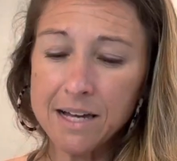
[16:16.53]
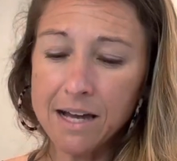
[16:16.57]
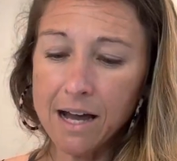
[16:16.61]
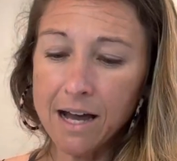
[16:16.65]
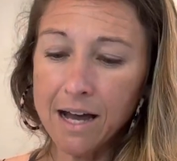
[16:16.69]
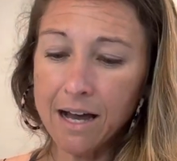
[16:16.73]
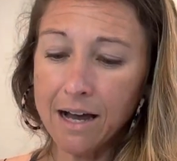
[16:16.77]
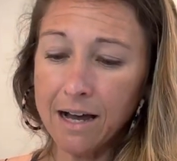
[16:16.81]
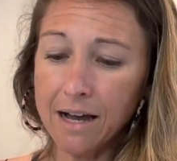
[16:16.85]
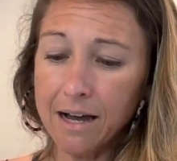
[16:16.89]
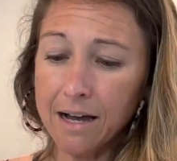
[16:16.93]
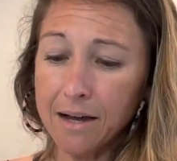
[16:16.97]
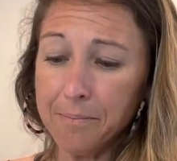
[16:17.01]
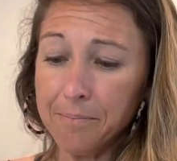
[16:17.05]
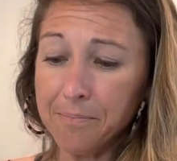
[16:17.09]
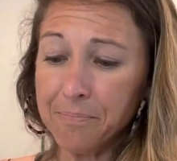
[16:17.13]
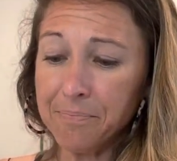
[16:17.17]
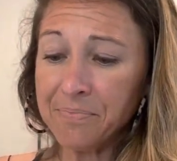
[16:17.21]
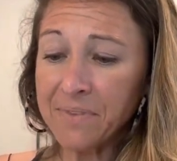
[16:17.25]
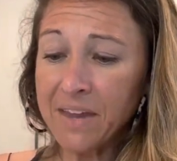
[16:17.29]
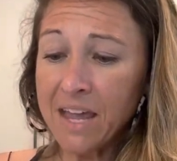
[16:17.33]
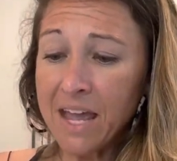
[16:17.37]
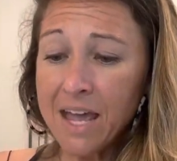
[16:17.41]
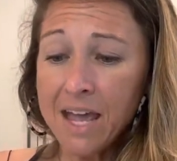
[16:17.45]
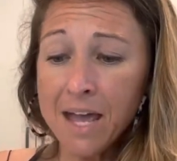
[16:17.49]

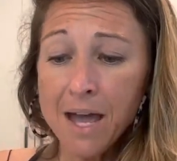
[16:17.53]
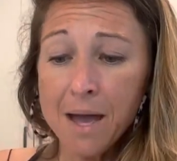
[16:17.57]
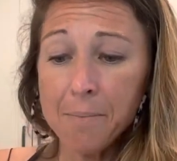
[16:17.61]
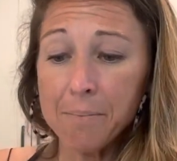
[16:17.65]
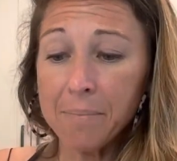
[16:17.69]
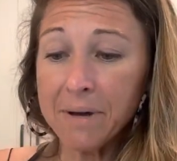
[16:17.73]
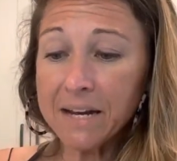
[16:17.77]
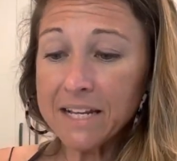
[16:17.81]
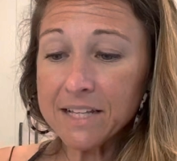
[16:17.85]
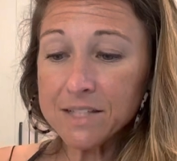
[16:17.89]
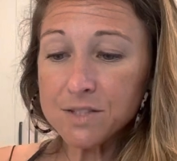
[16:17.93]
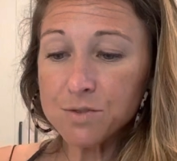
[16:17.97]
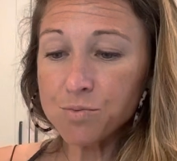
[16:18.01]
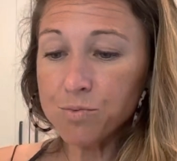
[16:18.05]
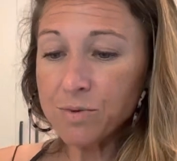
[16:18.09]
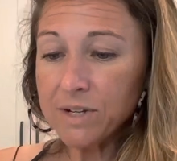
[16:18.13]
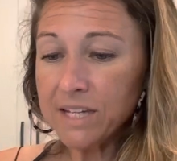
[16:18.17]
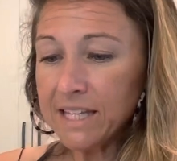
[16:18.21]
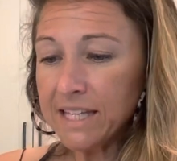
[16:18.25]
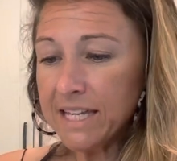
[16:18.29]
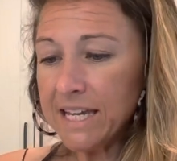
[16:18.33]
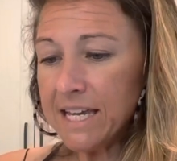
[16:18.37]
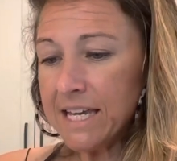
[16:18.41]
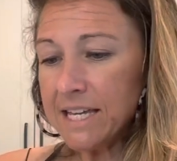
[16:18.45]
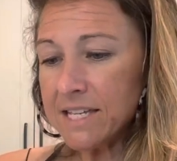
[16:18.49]
But it's
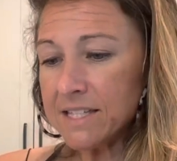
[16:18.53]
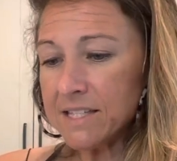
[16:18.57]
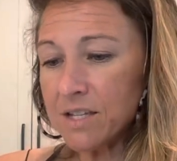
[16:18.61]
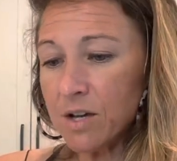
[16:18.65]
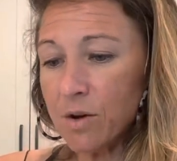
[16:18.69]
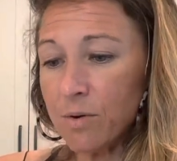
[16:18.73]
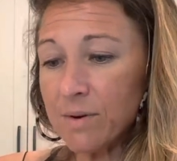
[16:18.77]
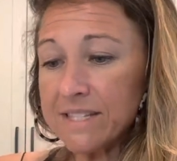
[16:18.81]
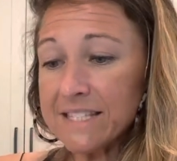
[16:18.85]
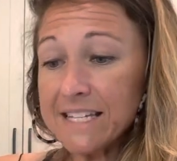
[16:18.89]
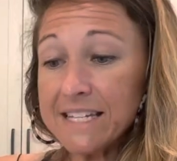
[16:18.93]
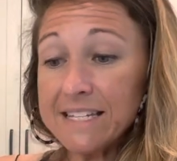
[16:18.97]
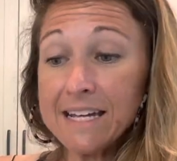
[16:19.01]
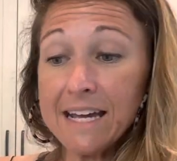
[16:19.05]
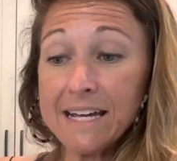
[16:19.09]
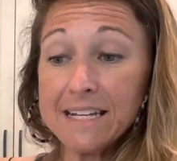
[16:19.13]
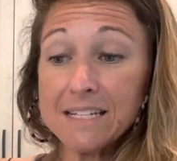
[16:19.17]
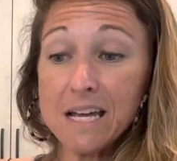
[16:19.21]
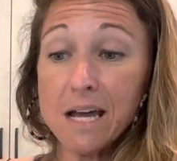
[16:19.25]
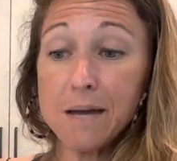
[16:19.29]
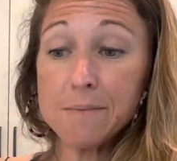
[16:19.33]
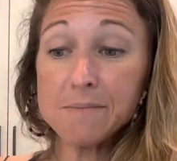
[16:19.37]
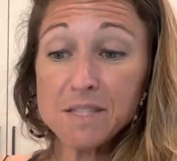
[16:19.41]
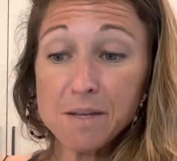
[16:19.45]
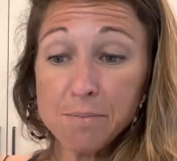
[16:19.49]
really, so it's a
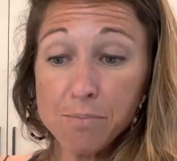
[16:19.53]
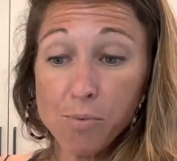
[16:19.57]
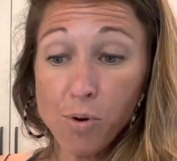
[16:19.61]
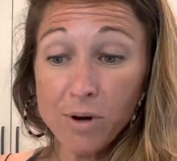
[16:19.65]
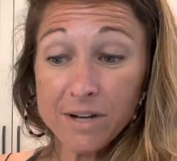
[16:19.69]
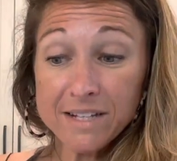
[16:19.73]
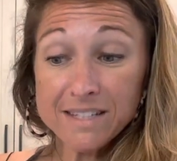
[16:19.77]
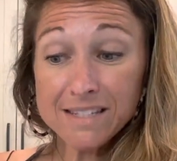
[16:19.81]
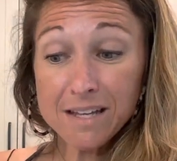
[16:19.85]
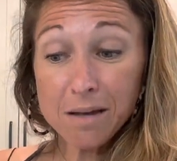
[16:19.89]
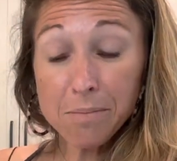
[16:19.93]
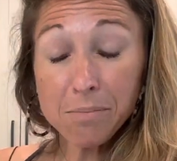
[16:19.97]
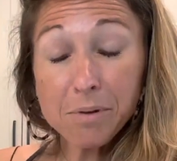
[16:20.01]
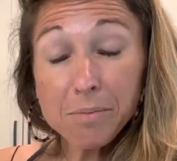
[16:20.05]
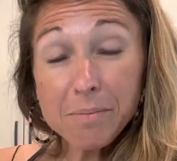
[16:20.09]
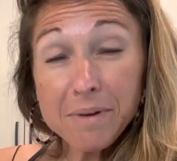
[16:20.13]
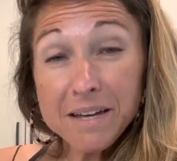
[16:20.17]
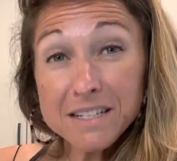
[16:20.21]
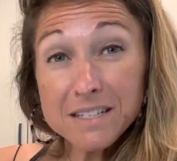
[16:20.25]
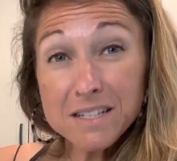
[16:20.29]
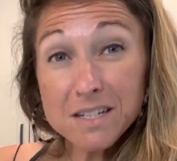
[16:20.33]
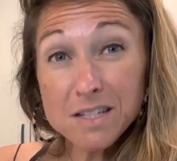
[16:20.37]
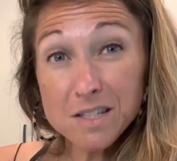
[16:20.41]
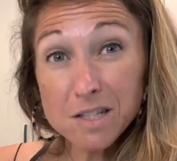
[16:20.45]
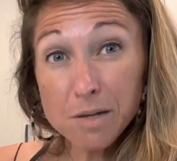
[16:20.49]
nighttime support supplement
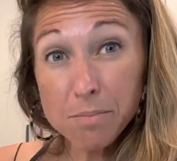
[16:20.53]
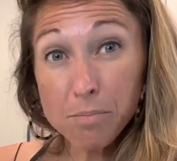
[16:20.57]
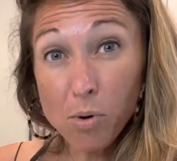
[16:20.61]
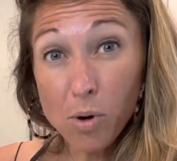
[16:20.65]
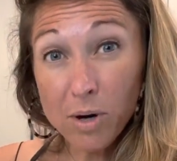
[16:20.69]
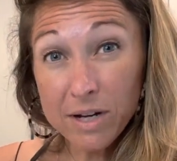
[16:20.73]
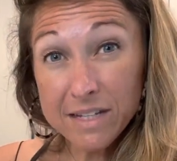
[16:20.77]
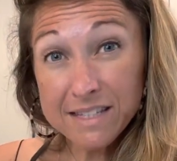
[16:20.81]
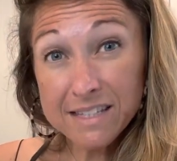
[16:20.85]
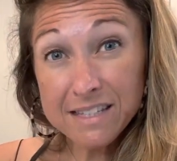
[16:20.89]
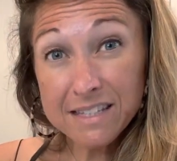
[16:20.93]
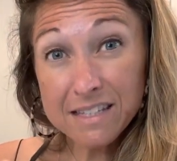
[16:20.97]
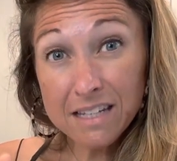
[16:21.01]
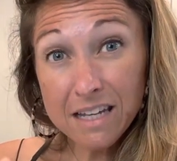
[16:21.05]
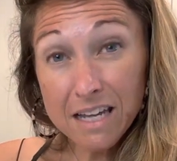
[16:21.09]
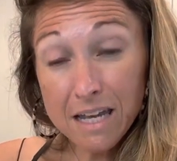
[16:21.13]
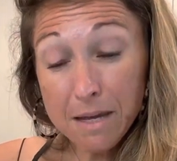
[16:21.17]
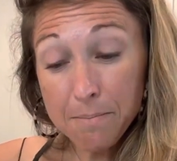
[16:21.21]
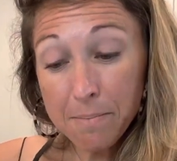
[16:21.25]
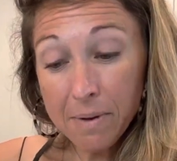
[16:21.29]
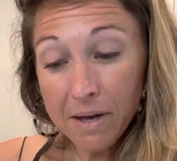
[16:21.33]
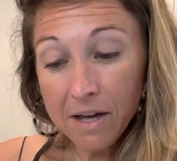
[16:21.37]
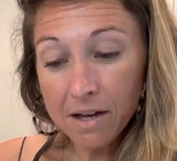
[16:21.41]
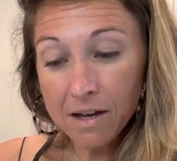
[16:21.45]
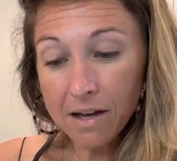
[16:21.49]
to support
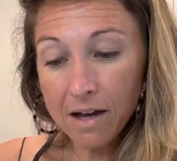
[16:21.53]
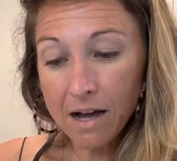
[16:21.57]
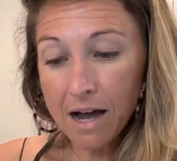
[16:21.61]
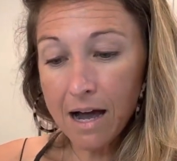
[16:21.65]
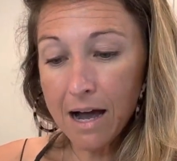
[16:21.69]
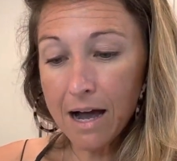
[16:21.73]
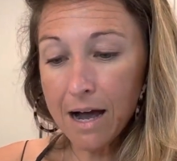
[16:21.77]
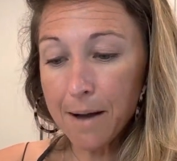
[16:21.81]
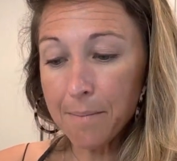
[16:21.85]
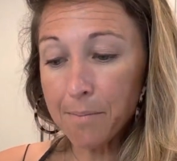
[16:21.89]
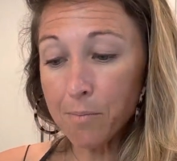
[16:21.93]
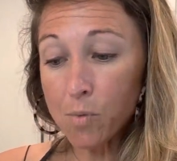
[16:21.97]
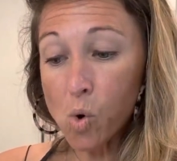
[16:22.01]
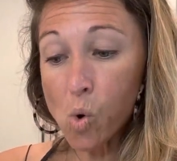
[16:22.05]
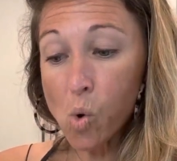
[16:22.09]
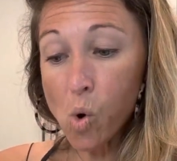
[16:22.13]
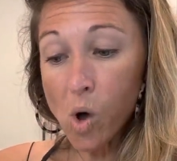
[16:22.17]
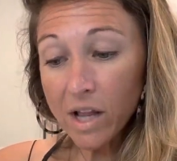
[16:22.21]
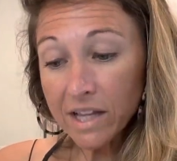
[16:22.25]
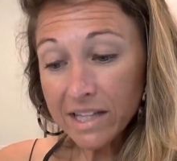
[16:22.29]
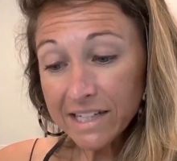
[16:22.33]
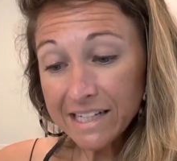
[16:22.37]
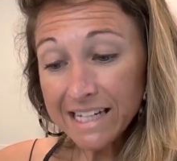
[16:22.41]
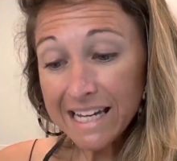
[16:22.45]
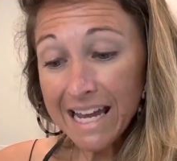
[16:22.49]
sleep,
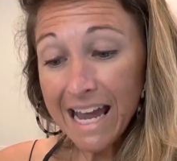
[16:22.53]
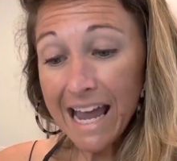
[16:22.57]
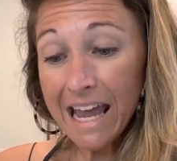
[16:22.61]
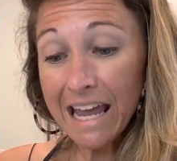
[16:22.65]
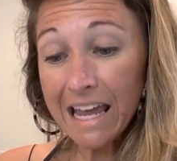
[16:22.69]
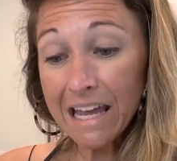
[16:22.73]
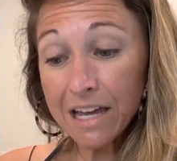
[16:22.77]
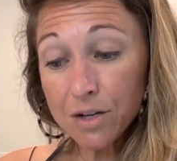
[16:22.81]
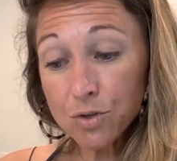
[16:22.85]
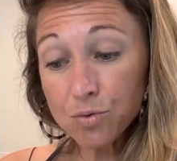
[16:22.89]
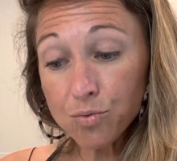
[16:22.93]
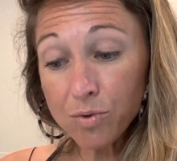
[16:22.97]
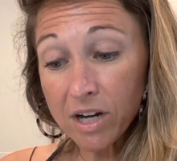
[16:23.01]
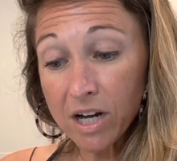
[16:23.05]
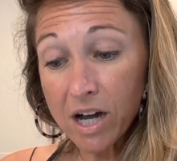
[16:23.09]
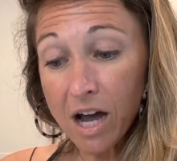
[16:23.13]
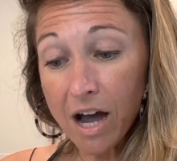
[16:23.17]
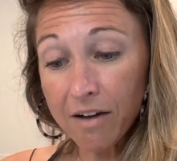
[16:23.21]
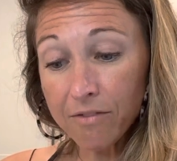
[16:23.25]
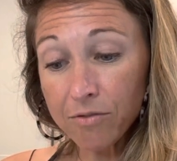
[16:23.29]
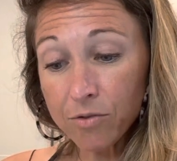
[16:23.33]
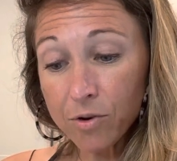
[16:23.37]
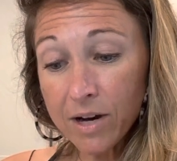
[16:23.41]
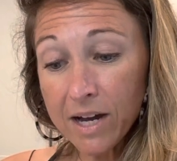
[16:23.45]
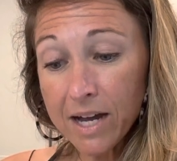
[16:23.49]
quality and
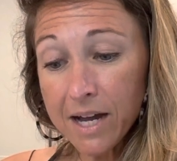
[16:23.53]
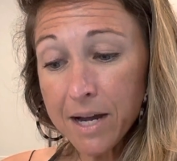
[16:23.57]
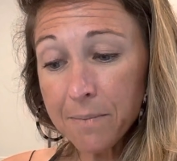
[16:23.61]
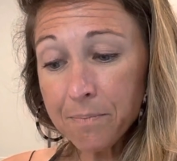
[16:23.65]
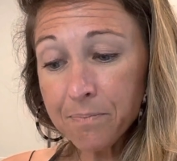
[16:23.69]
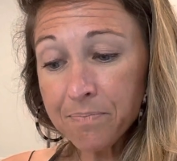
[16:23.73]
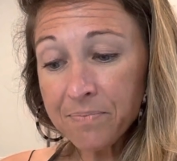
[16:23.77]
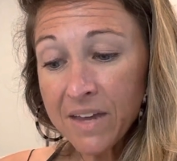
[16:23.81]
recovery.